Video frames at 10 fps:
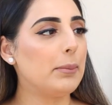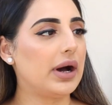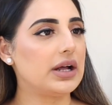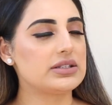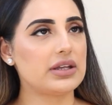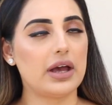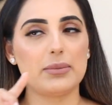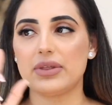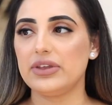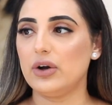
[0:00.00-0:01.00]
But
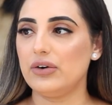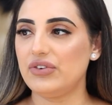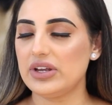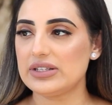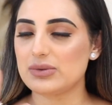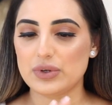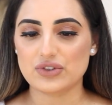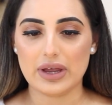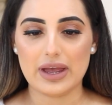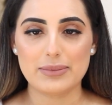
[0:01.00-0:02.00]
um, the office
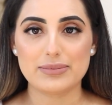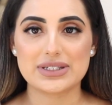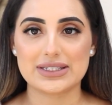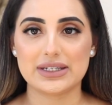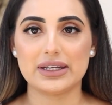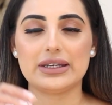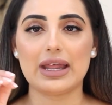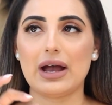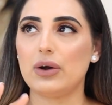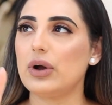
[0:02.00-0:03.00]
which I am sitting in
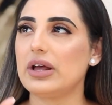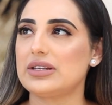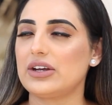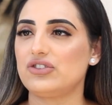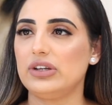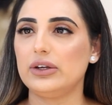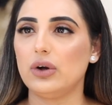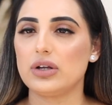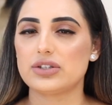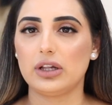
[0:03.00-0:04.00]
now has actually
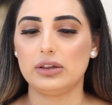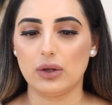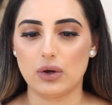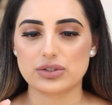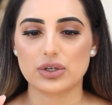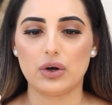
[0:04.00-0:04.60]
got a lot